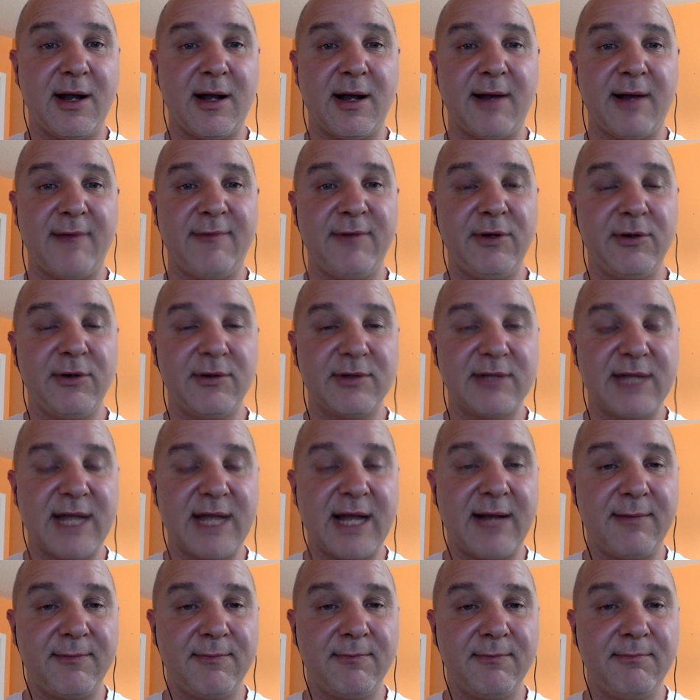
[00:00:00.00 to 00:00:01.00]
videos
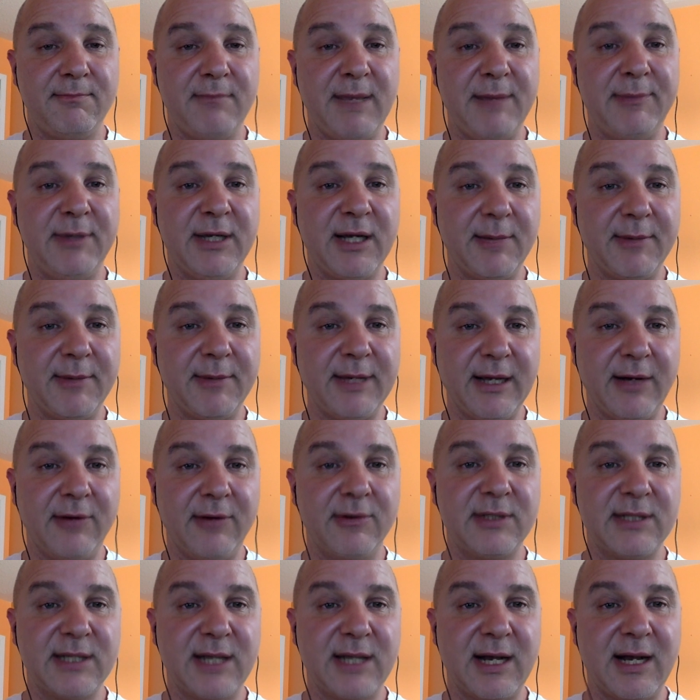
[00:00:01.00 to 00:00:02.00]
that may be coming out
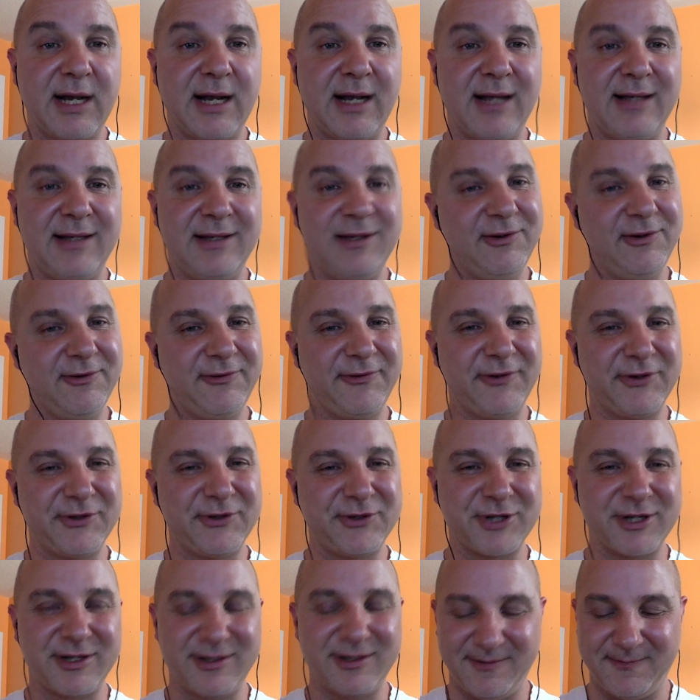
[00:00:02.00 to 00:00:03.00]
in the near
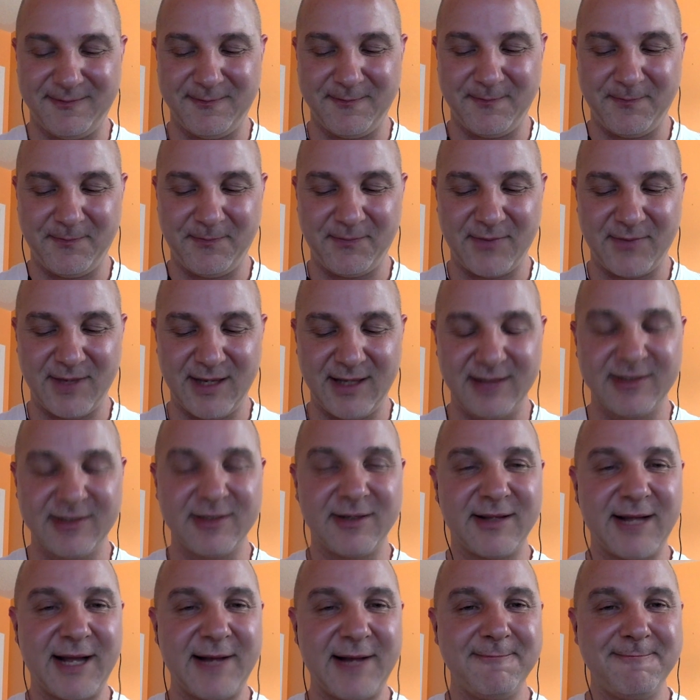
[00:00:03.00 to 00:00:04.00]
future.
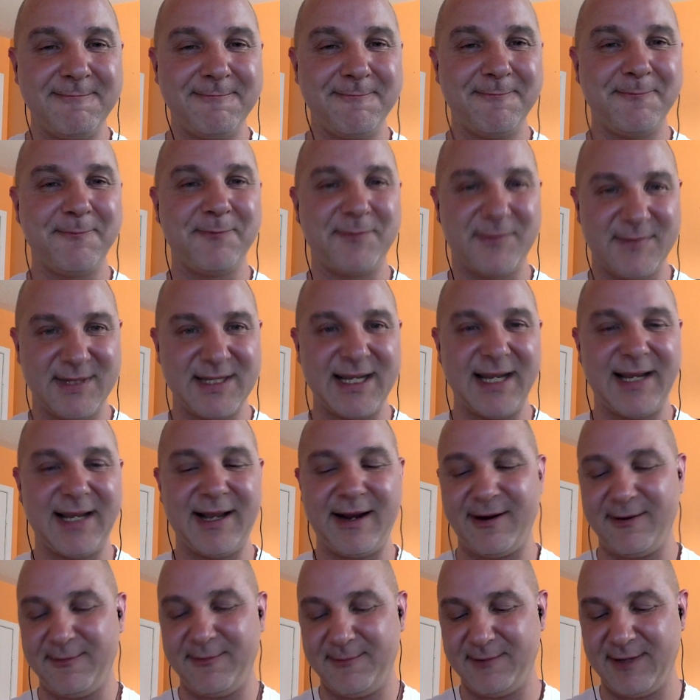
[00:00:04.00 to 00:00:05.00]
Until then, take
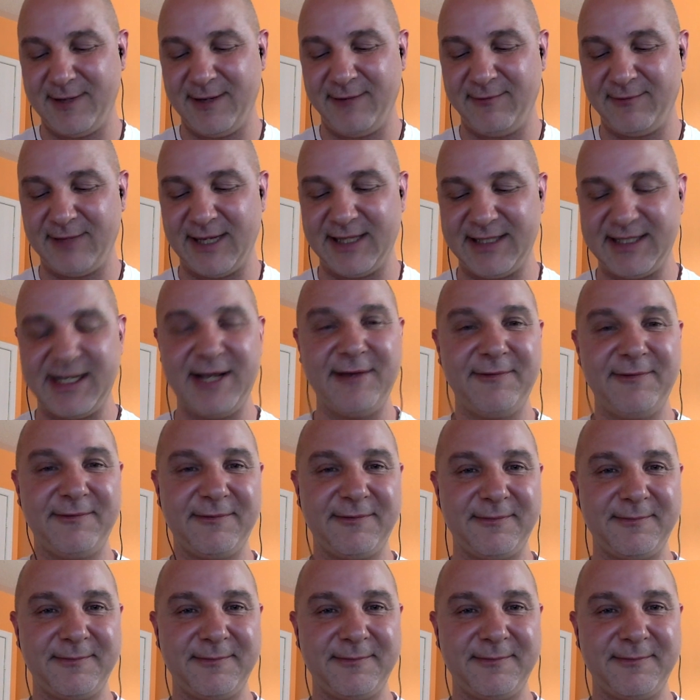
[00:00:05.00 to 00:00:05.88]
care and fly safe.